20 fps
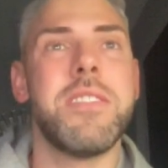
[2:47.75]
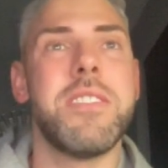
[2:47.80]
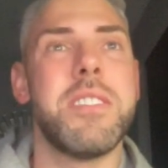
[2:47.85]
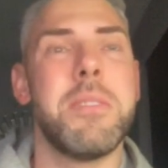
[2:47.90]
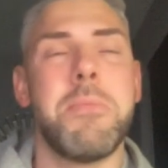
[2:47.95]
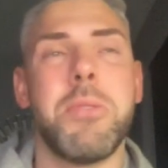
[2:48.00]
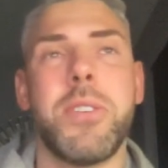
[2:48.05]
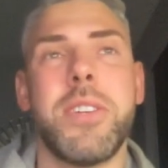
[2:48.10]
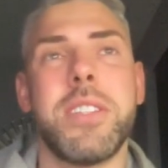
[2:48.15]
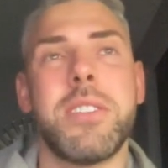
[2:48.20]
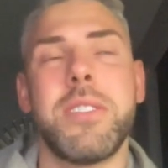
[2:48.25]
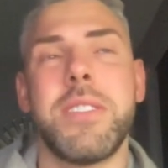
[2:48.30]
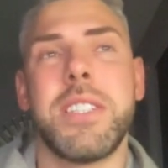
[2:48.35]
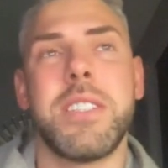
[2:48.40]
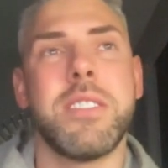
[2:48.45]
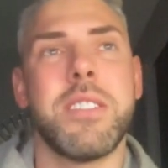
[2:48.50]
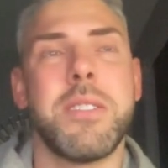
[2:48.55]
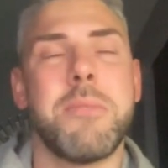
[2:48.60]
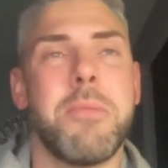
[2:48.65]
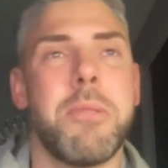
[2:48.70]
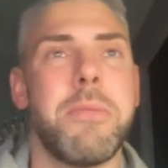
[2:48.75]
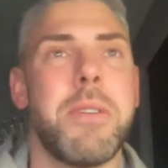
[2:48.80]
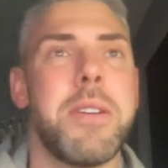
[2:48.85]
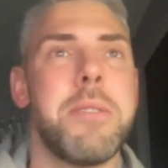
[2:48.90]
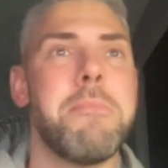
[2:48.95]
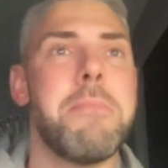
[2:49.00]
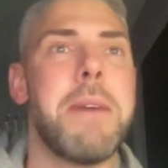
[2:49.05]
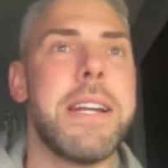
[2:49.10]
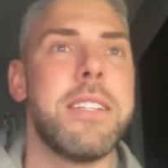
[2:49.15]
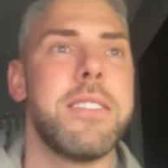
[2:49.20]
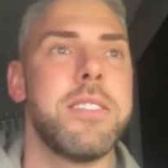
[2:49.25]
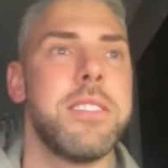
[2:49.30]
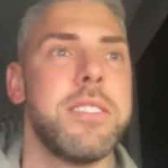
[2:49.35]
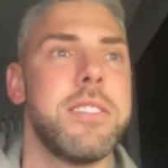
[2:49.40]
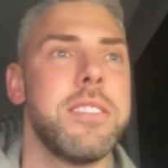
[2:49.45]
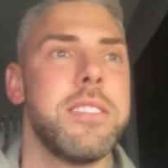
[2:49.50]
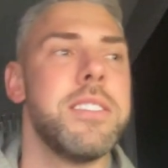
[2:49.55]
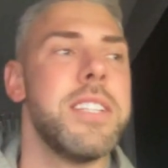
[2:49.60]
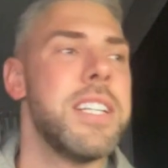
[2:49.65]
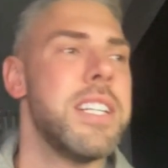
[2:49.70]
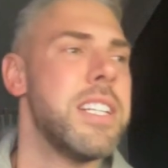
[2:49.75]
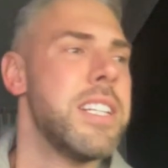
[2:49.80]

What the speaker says: To be honest, I think it's probably only Madison and